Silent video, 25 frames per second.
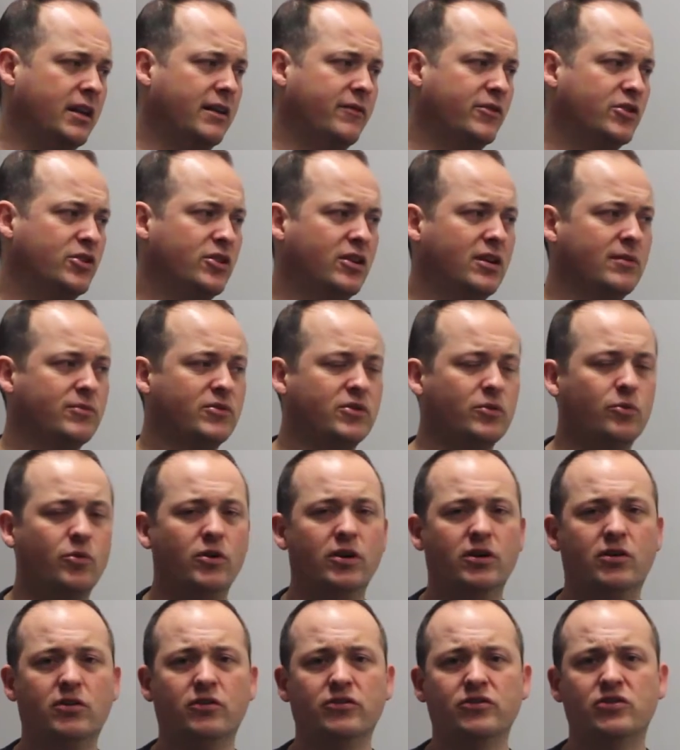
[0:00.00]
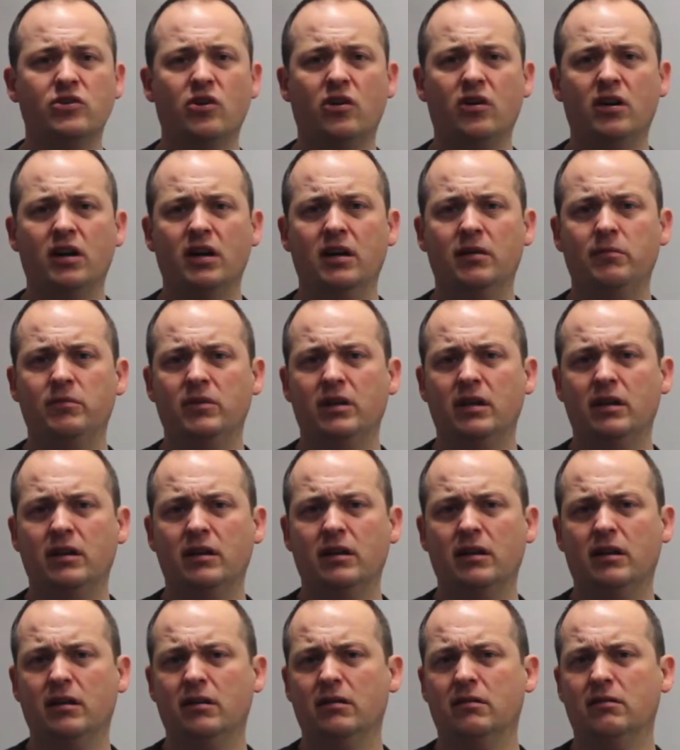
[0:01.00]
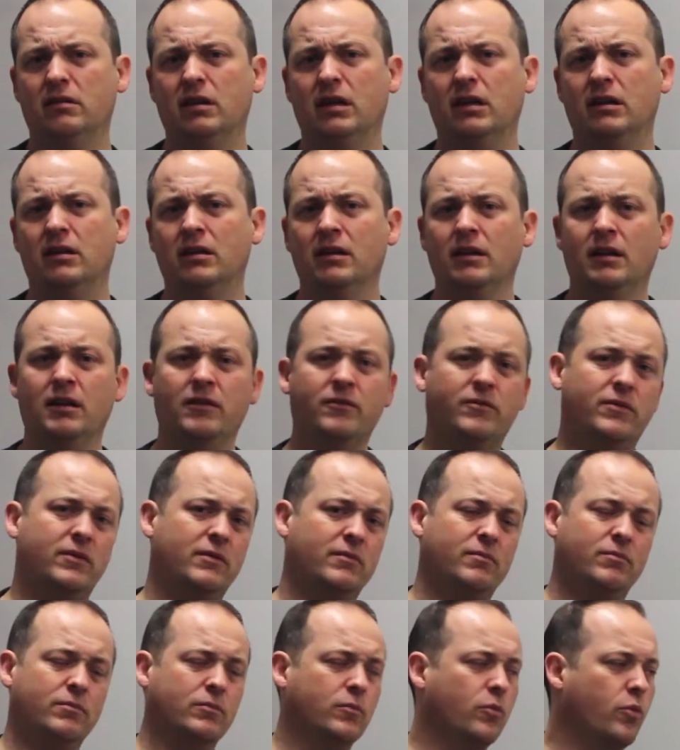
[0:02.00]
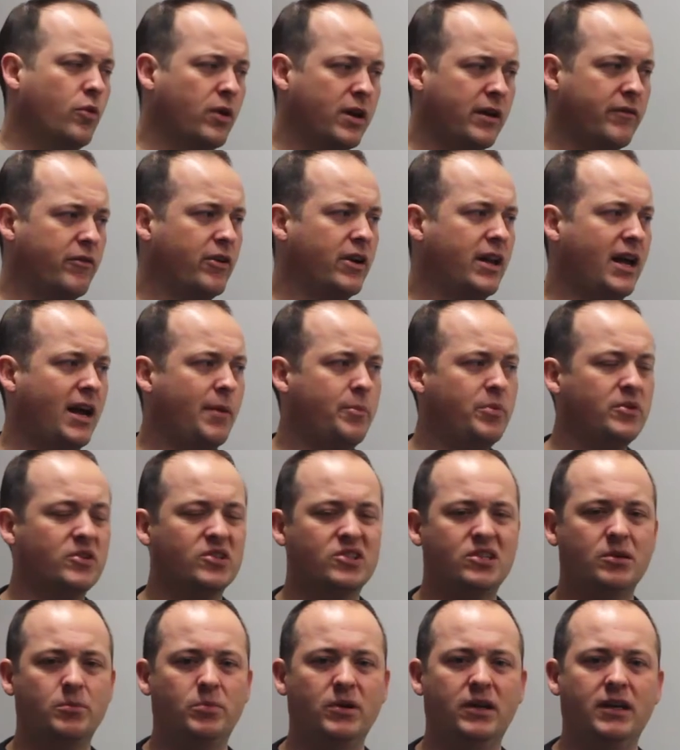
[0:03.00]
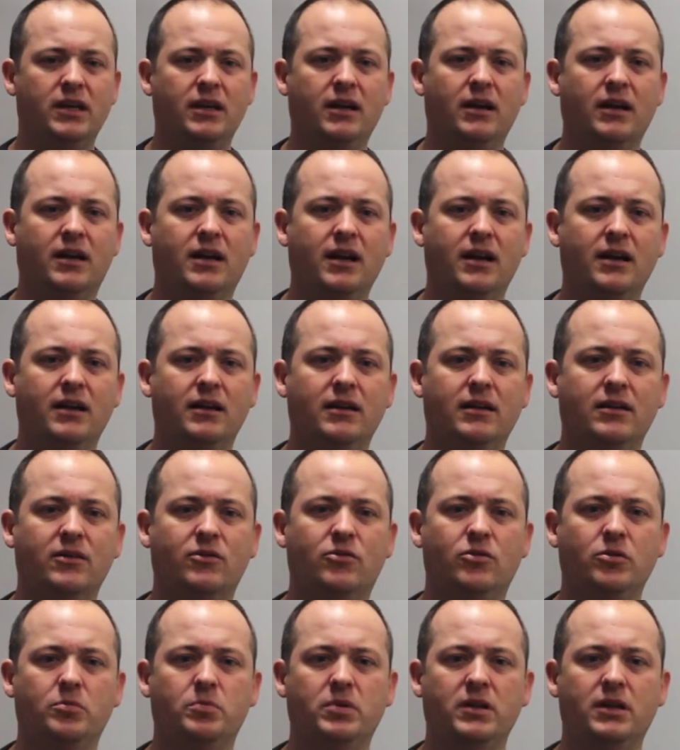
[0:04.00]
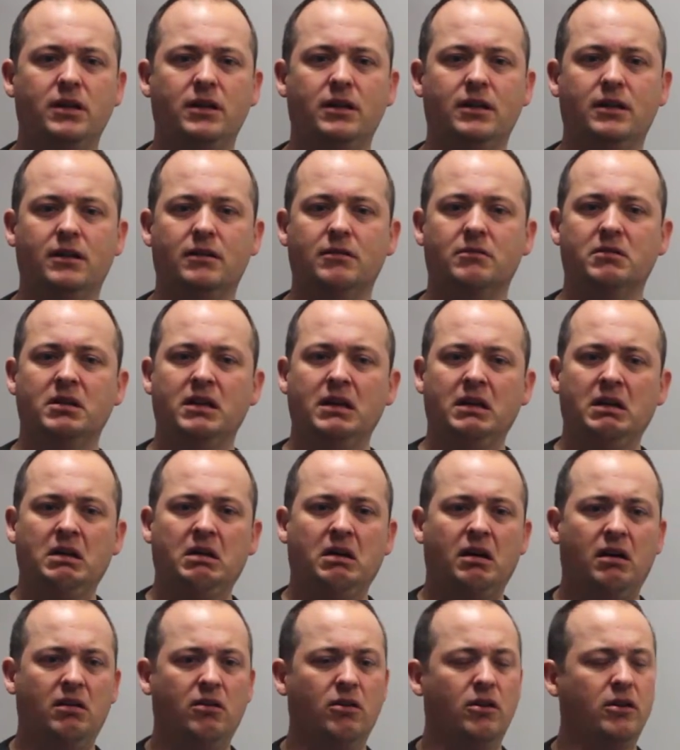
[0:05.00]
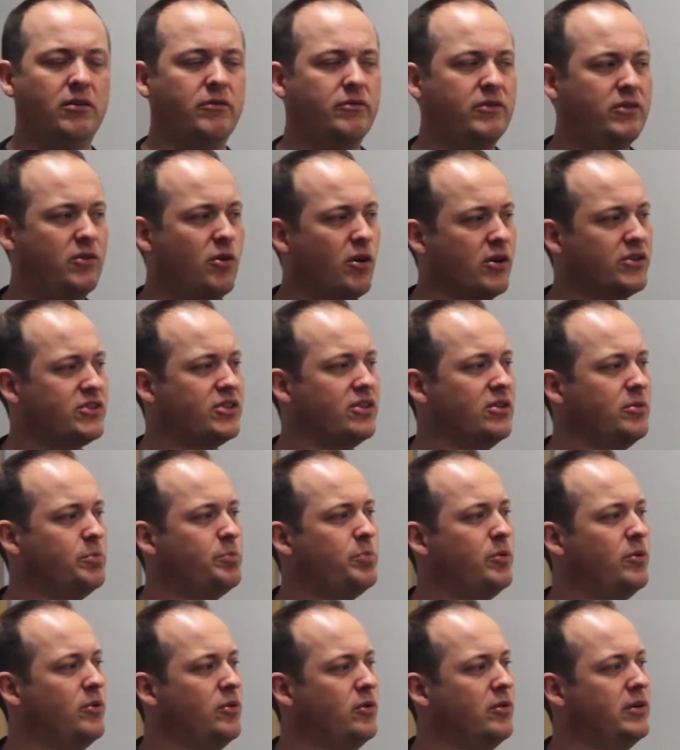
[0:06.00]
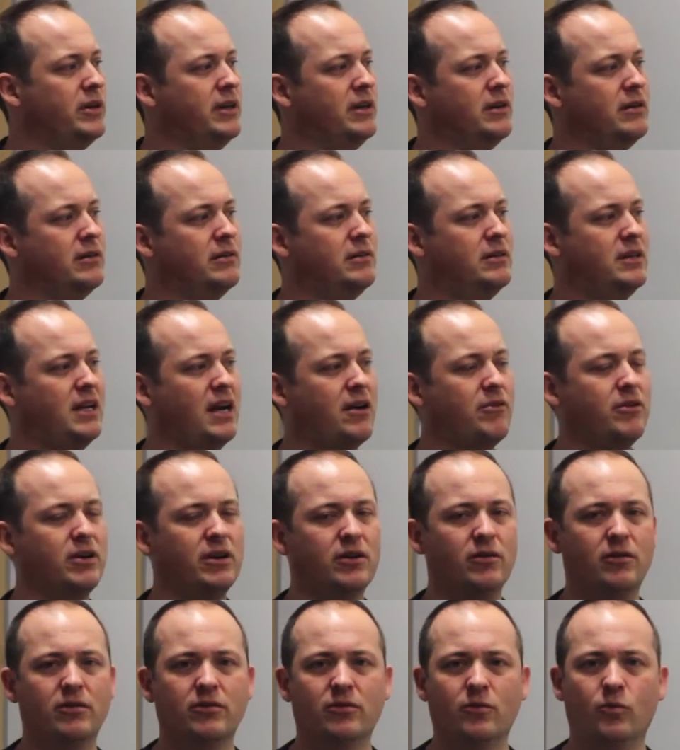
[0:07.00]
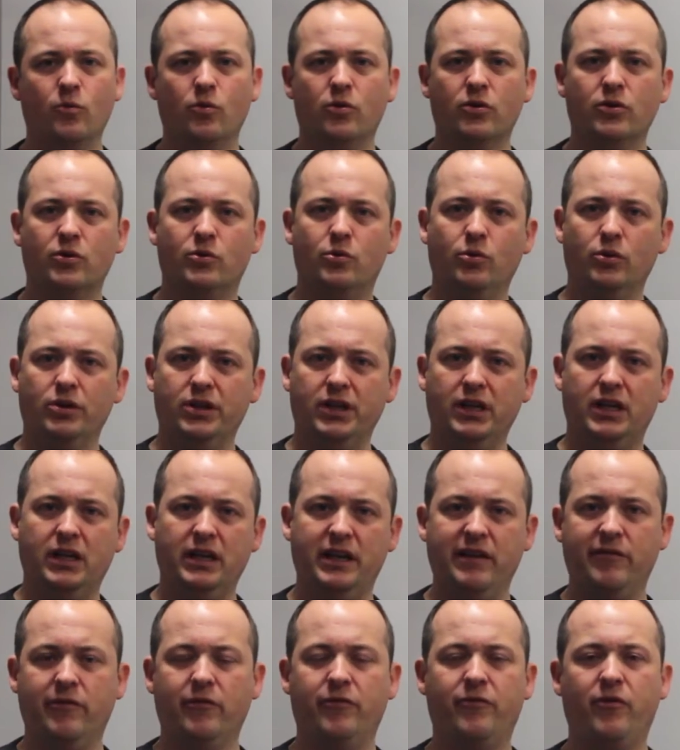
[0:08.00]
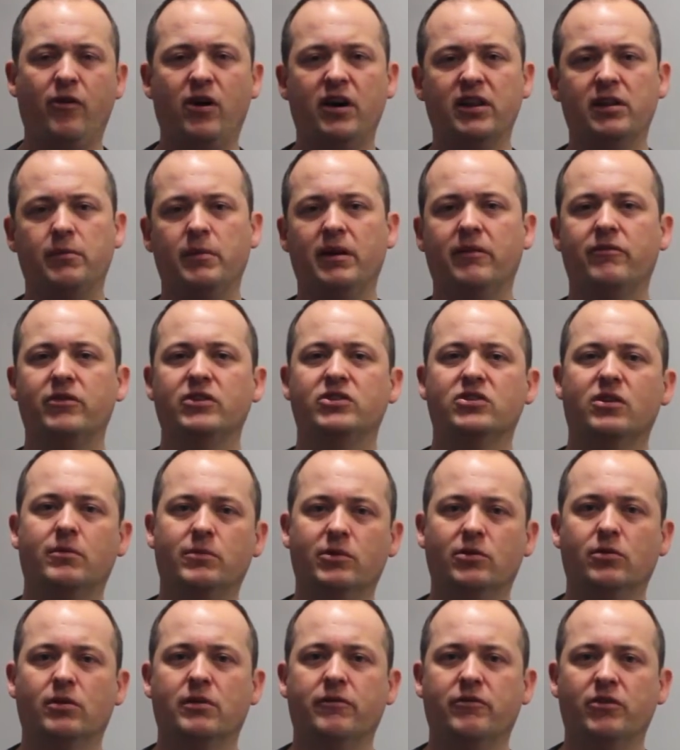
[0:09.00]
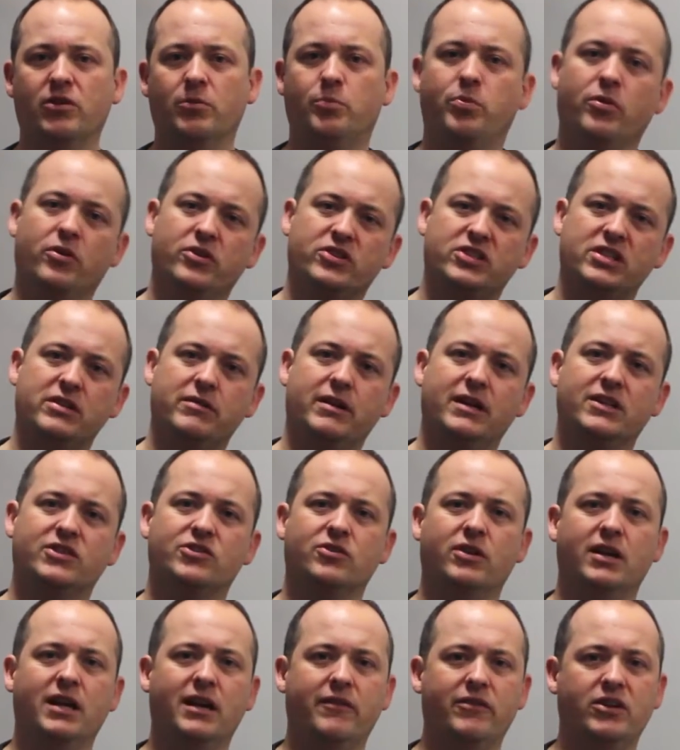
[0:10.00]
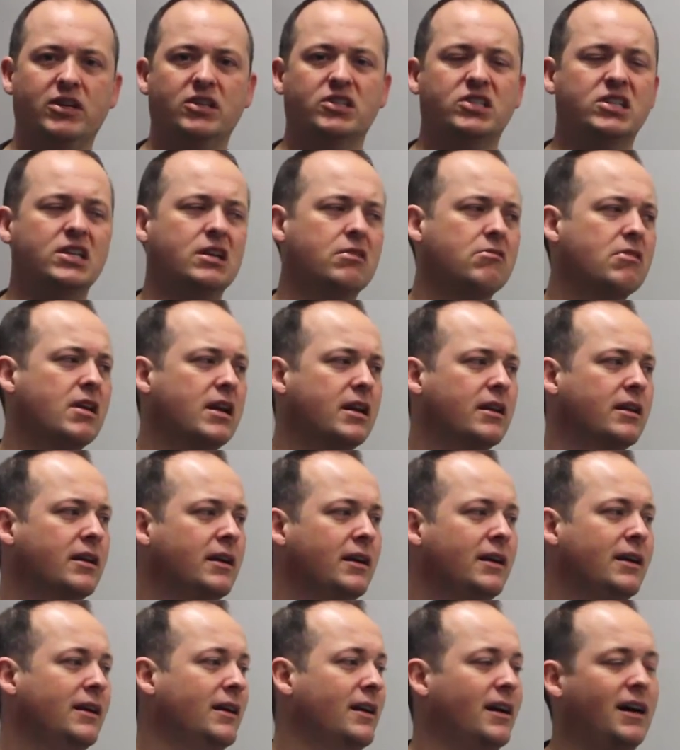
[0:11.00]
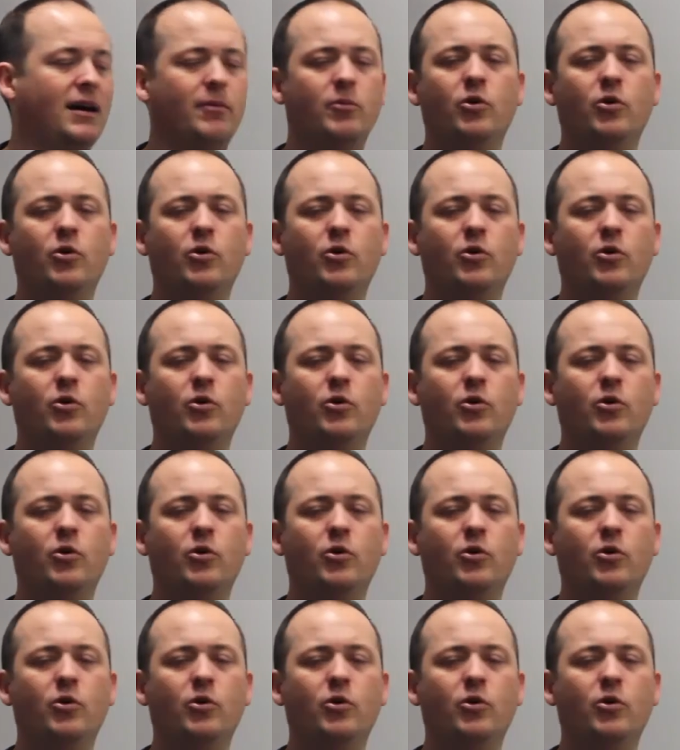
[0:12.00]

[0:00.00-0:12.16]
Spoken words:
They never turn up to work on time. They're whatever it happens to be. Okay, and it could be a lot of gossip, or carrying on the water cooler. You can never find them every time you're looking for the person. They're outside having a cigarette.